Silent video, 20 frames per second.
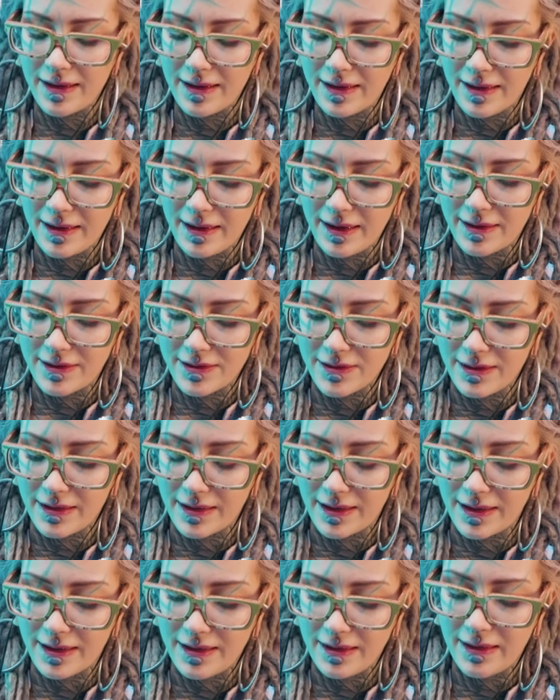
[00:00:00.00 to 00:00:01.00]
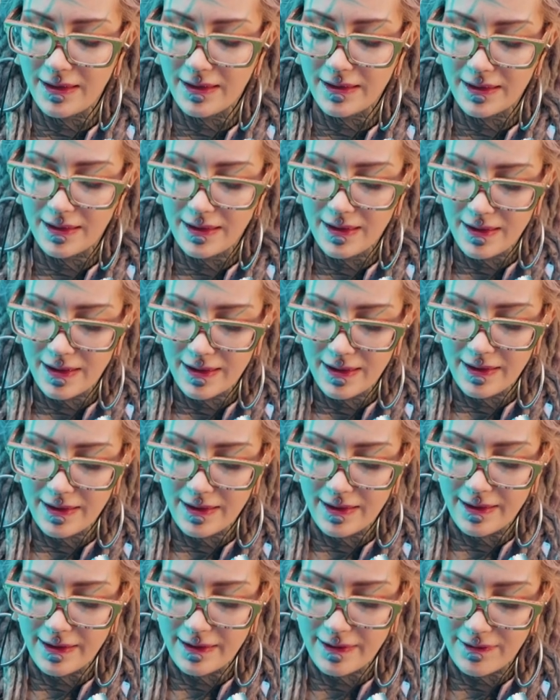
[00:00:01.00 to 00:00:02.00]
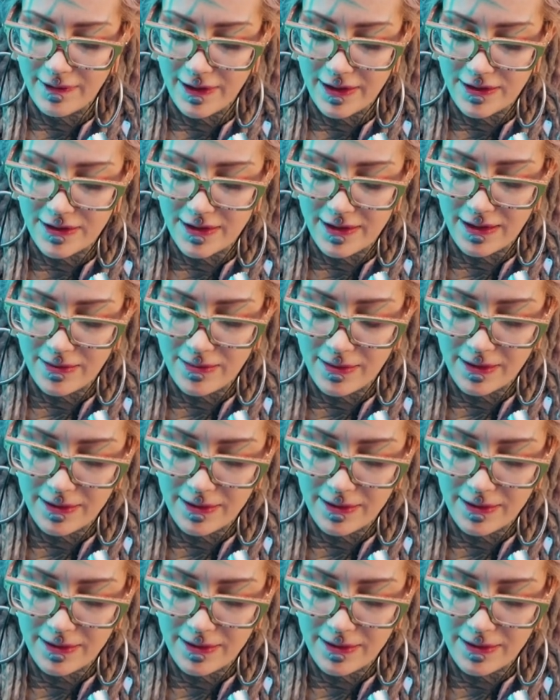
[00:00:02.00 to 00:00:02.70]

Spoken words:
that I actually can eat this vegetable.